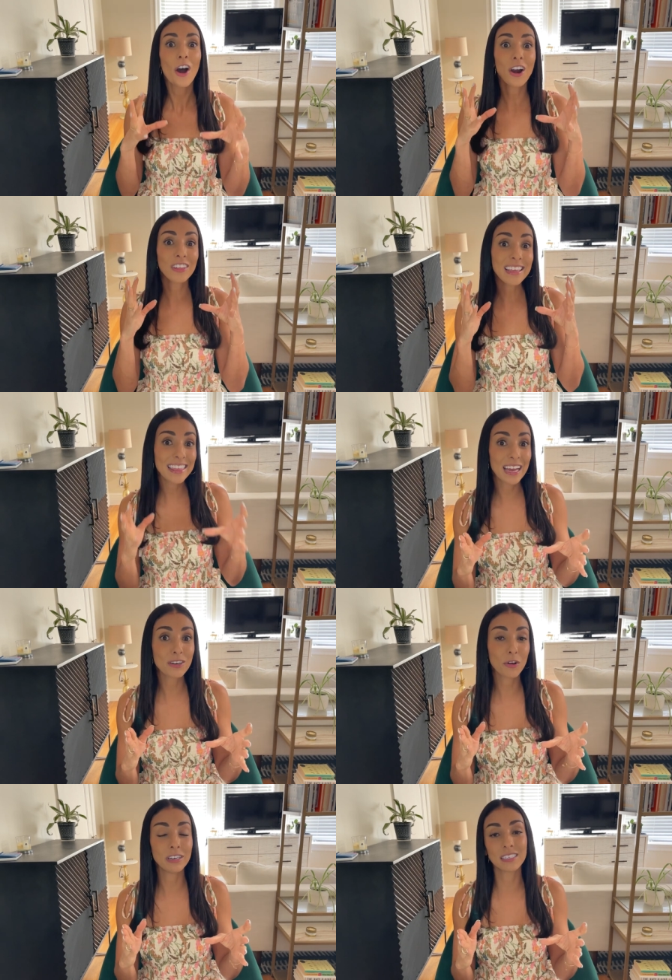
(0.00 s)
are they then
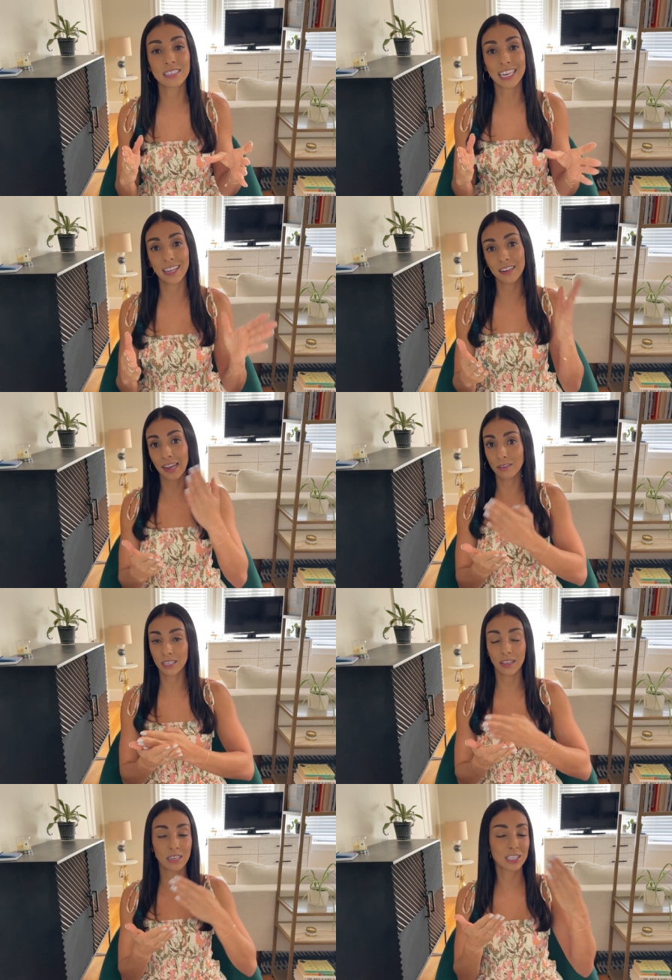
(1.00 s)
going to scale it out to
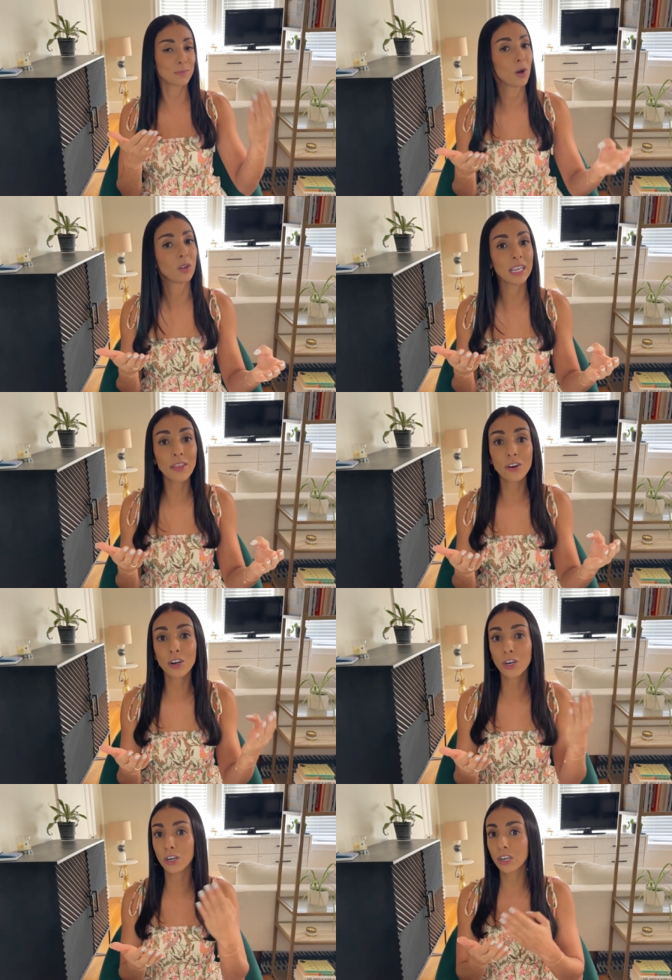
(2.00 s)
like small leather
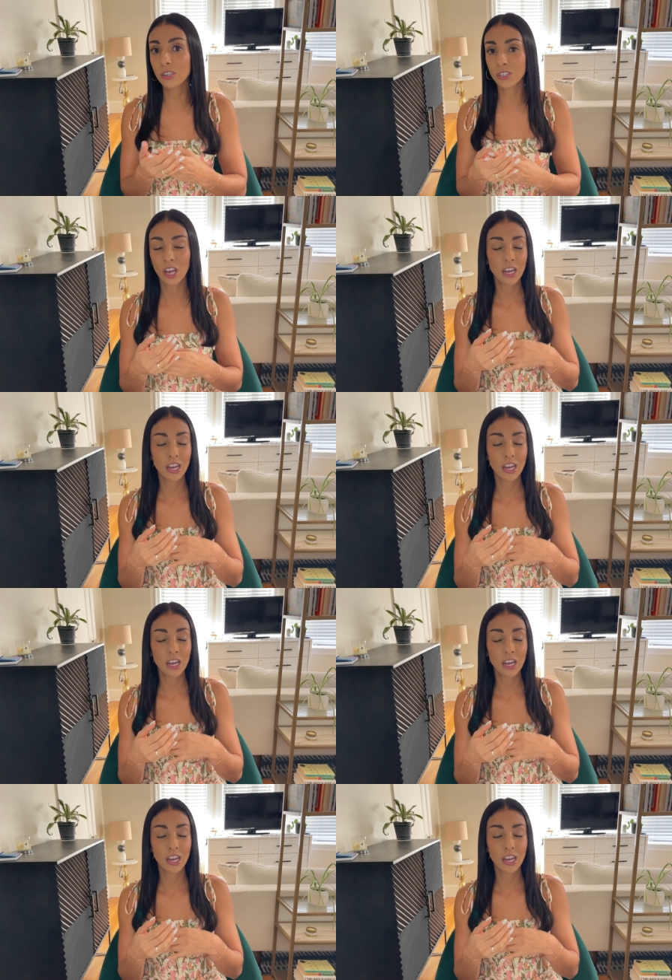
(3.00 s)
goods,